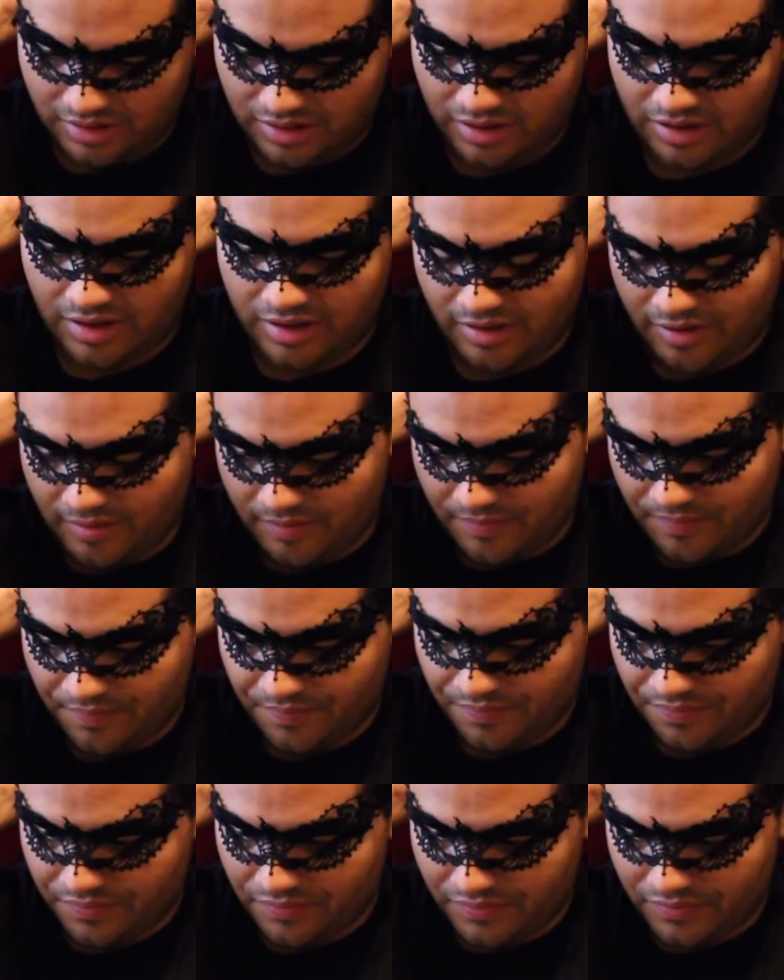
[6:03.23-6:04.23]
Um,
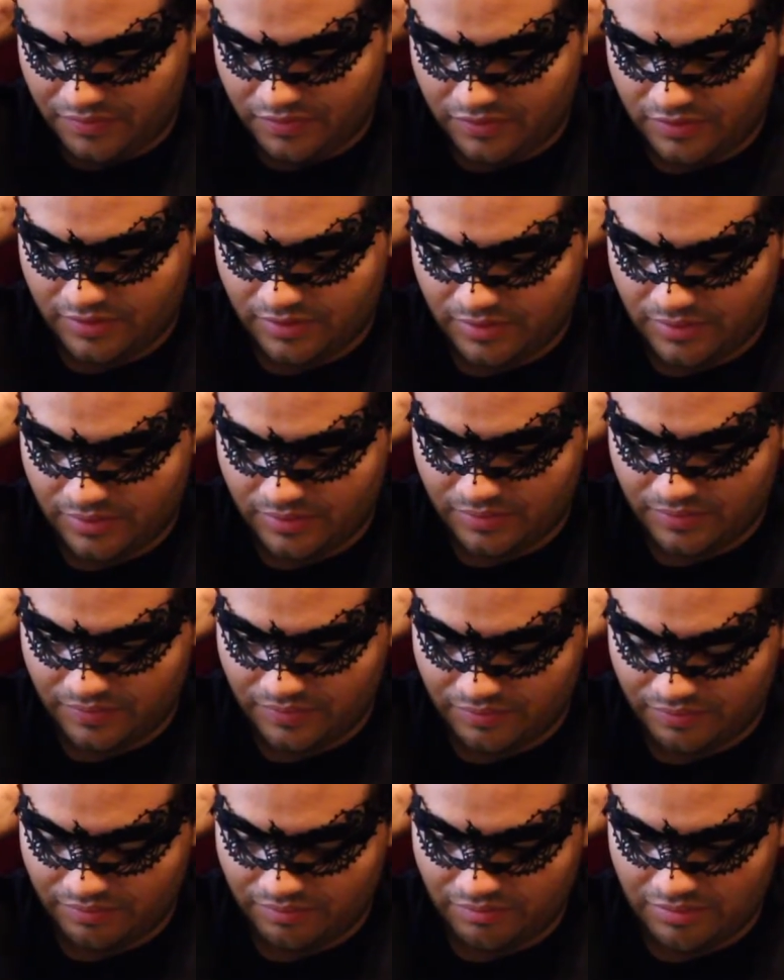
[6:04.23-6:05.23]
so
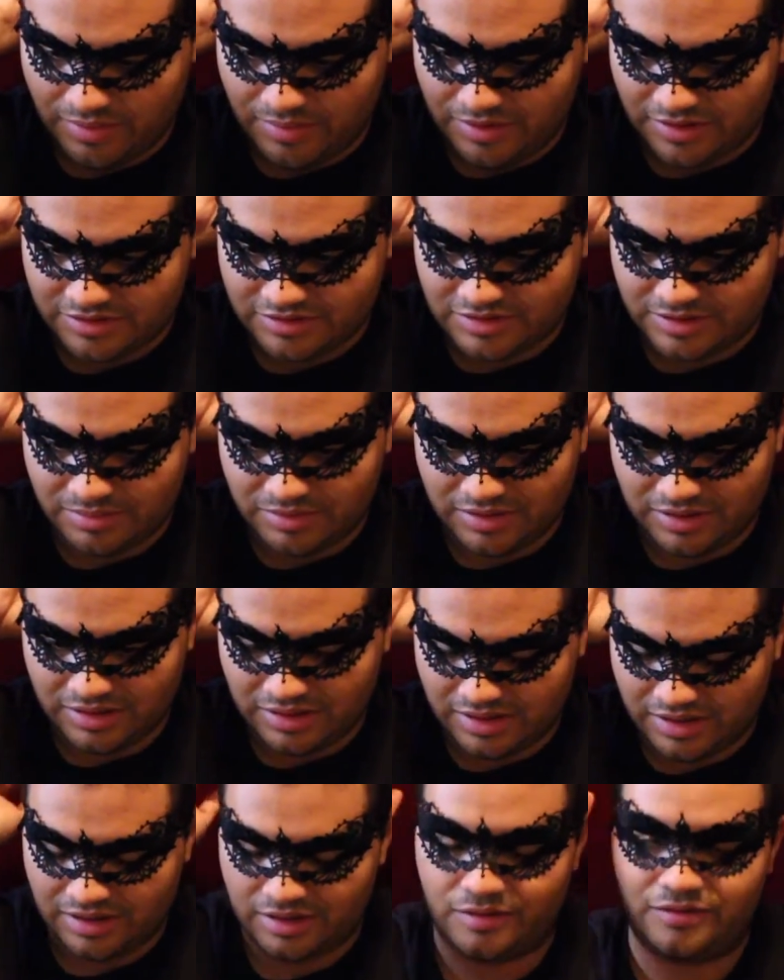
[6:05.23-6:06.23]
maybe that's something
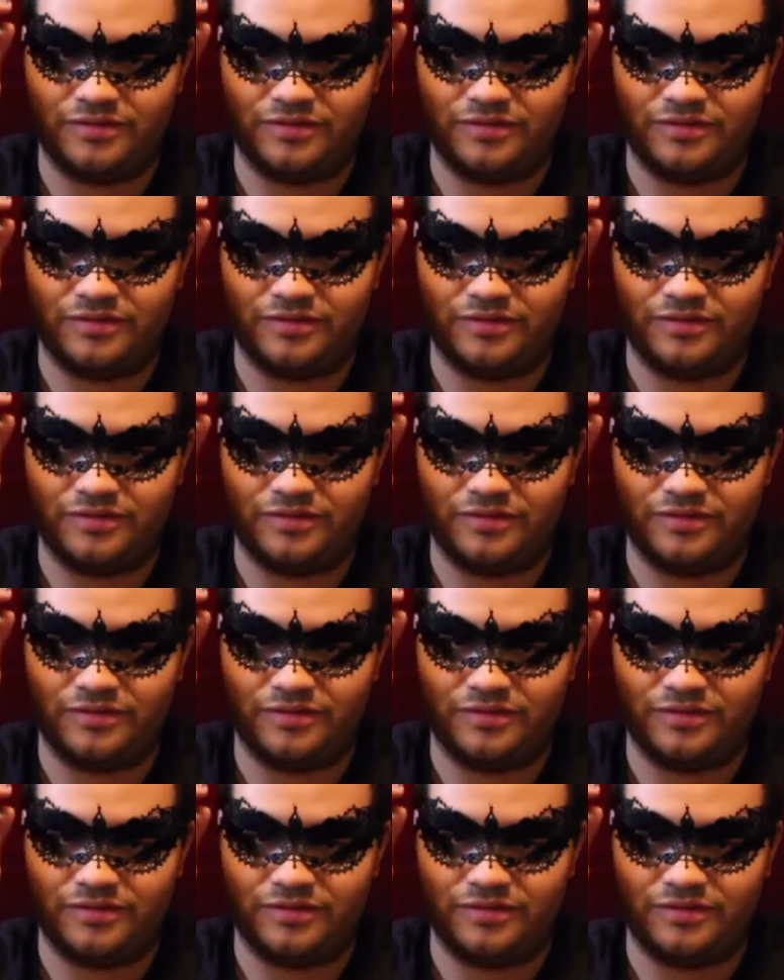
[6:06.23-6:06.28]
that